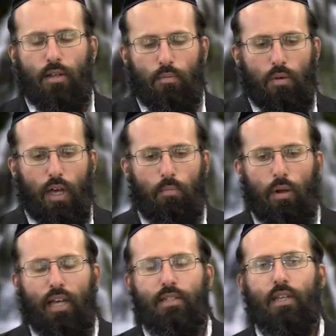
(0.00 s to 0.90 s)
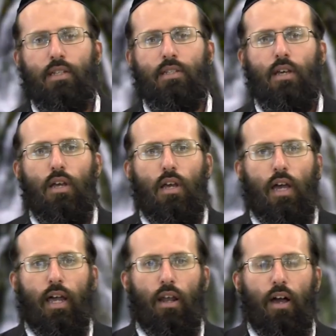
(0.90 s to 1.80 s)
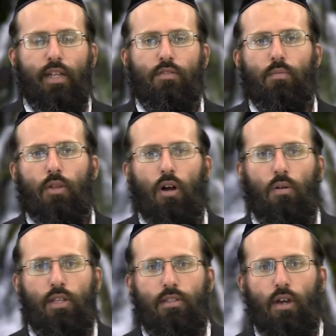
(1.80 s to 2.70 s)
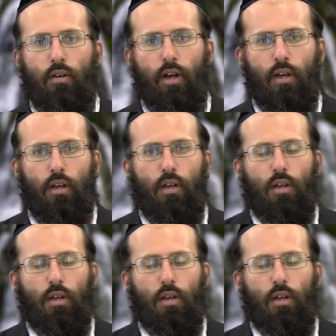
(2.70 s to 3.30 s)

and blessings and lines from the Holy Torah